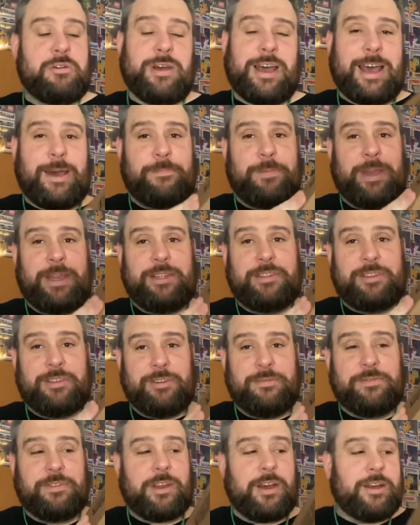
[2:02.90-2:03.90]
happy to
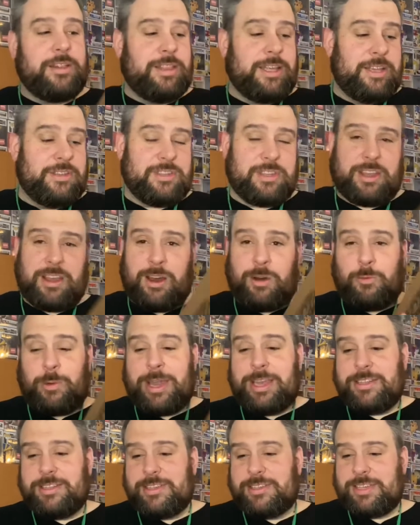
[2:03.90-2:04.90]
have got this. Can't
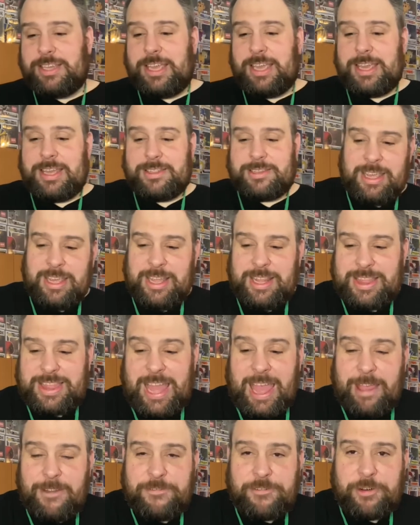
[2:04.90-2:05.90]
wait to see it.
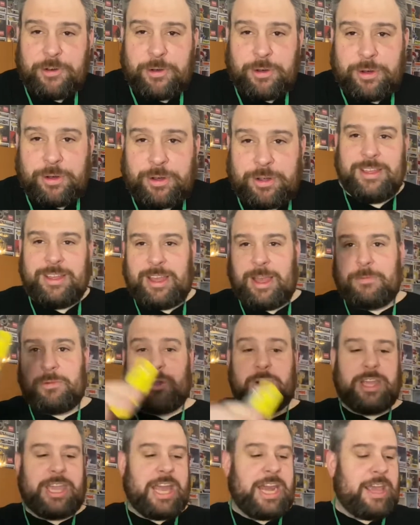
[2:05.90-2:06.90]
Therefore, I'm going
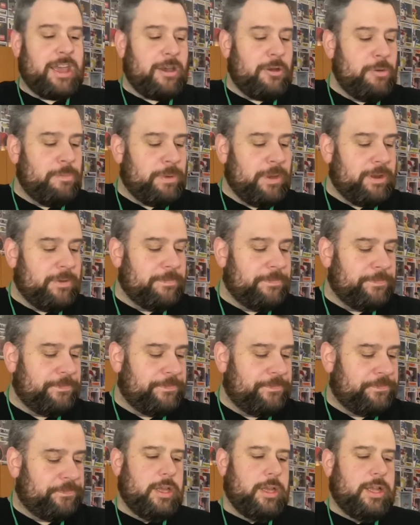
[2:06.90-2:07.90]
to get it open.
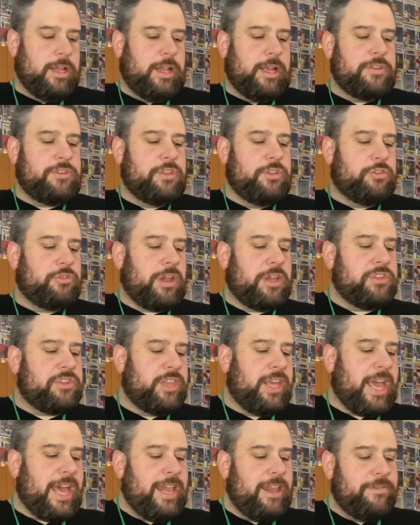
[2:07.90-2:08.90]
Let's address
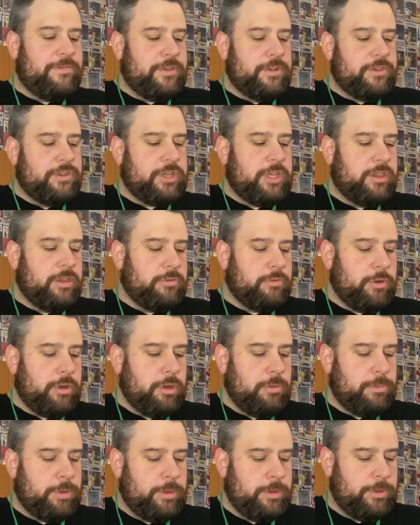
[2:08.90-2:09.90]
the elephant in the
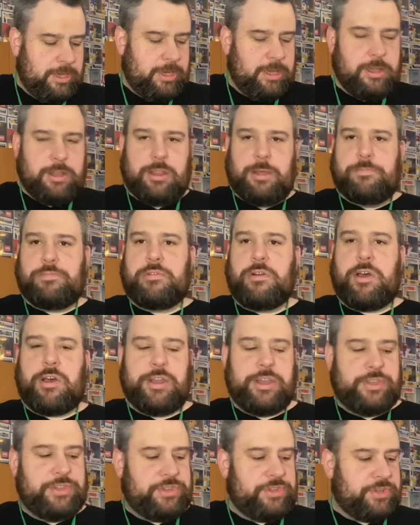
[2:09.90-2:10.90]
room, the
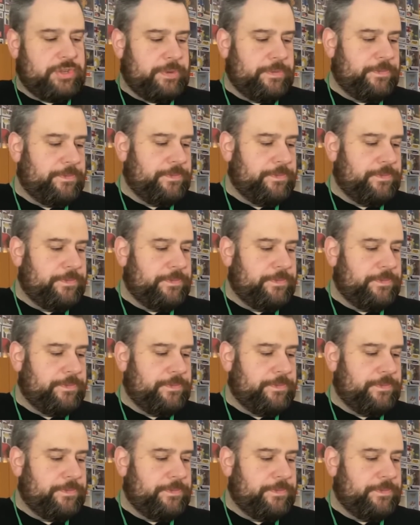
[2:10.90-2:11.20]
price.